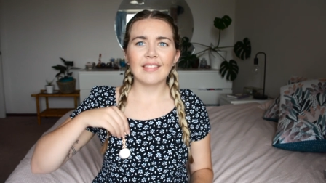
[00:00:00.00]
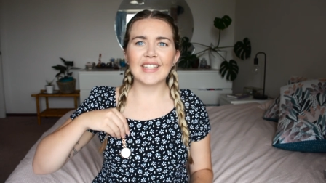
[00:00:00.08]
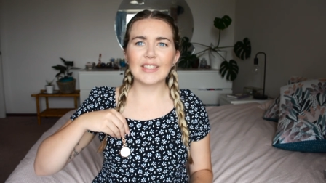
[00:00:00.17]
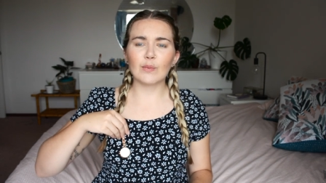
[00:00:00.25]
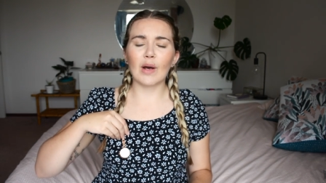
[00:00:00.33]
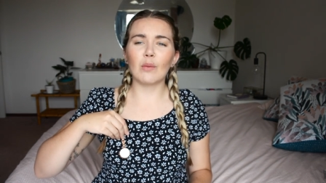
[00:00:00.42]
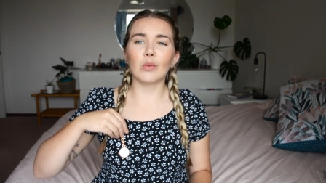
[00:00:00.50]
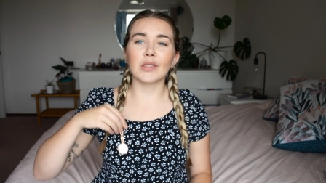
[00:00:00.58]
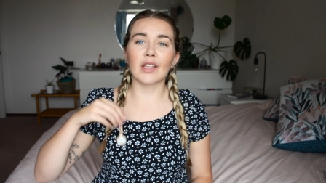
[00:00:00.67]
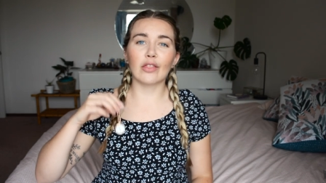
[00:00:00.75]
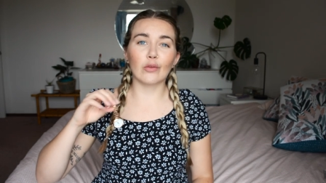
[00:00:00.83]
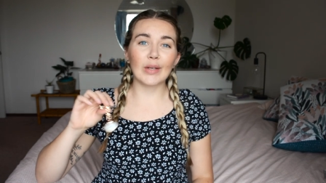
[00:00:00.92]
This one
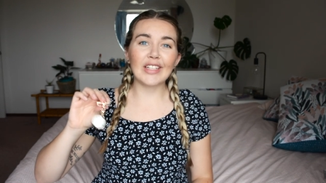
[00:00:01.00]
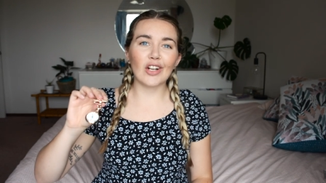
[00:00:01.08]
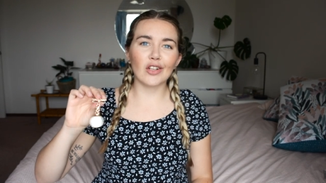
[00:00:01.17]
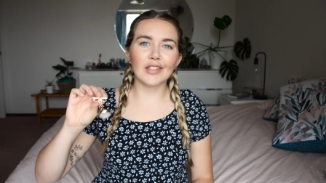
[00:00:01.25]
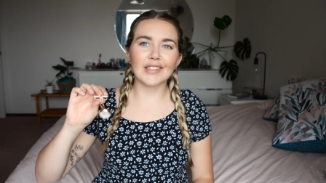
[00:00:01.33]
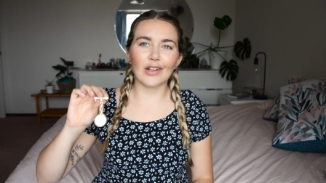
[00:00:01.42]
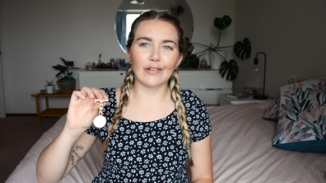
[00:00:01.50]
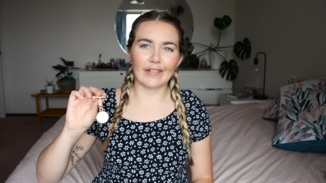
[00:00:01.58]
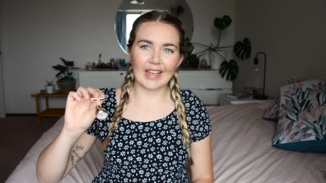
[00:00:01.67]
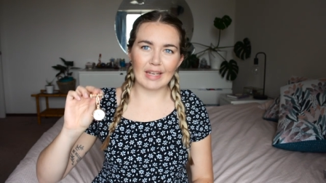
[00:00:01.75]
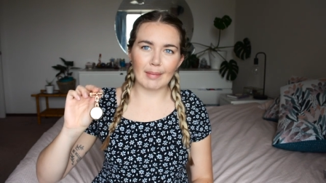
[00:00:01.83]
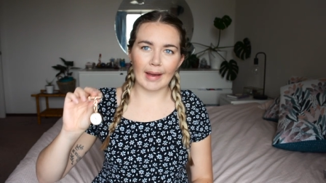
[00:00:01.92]
was $3 off
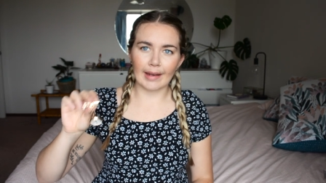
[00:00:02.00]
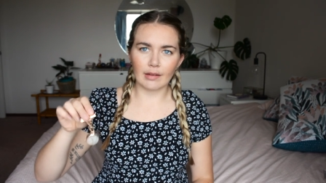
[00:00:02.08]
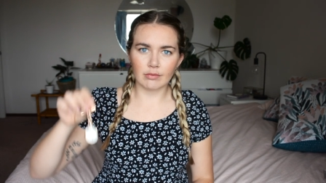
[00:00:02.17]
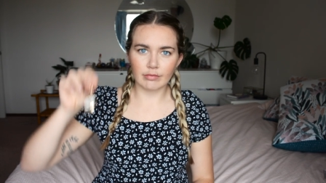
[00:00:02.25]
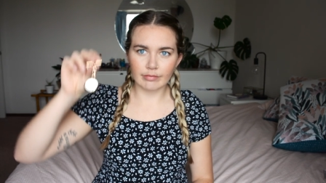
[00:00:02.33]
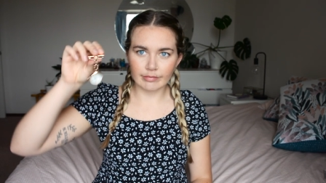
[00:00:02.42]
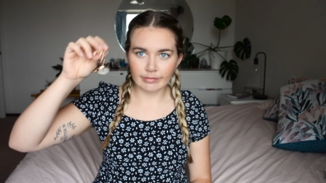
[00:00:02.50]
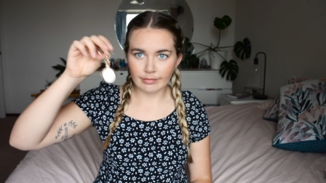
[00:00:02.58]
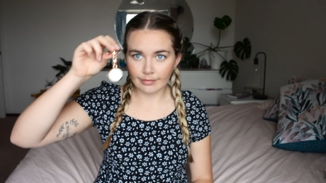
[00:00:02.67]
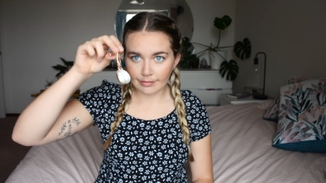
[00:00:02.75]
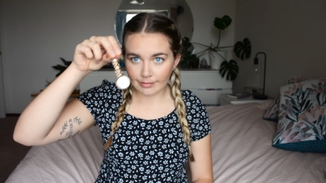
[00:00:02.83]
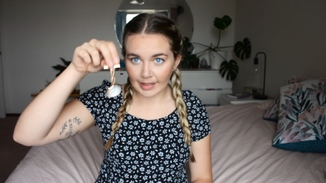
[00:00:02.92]
eBay.
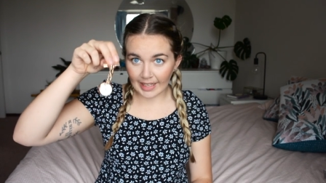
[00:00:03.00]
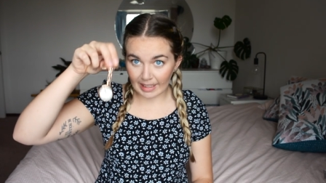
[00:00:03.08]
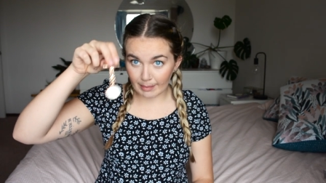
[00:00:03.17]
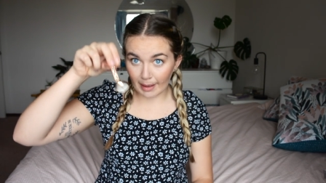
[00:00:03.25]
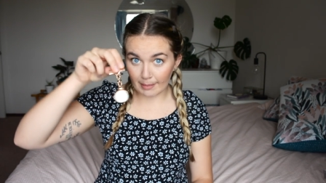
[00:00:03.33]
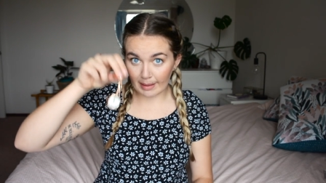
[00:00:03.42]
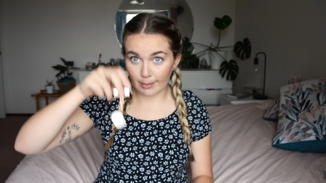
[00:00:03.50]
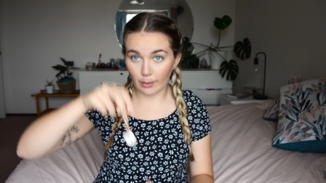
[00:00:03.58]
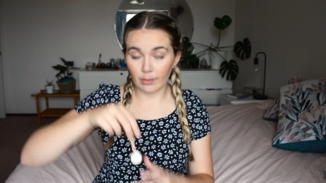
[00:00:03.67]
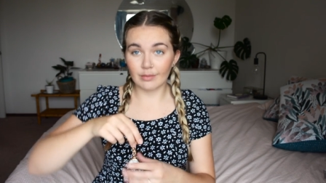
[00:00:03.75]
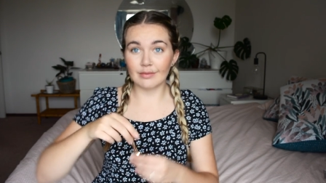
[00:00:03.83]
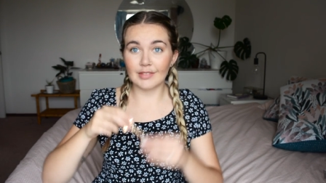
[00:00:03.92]
eBay
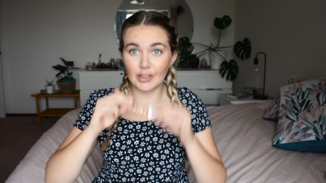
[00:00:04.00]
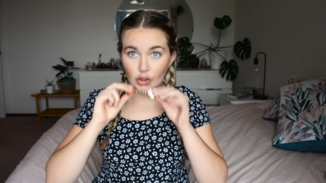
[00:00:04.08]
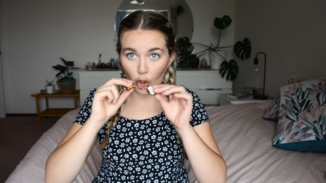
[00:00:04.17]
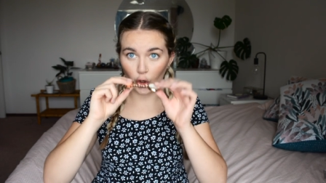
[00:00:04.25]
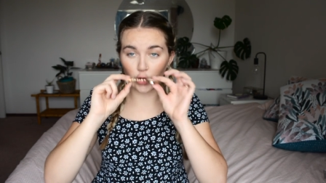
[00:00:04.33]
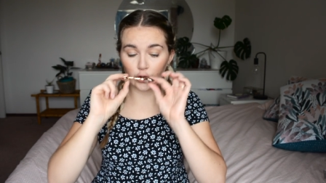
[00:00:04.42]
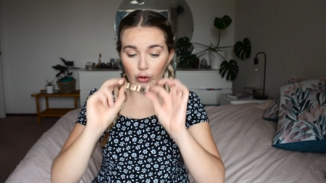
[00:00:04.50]
people. So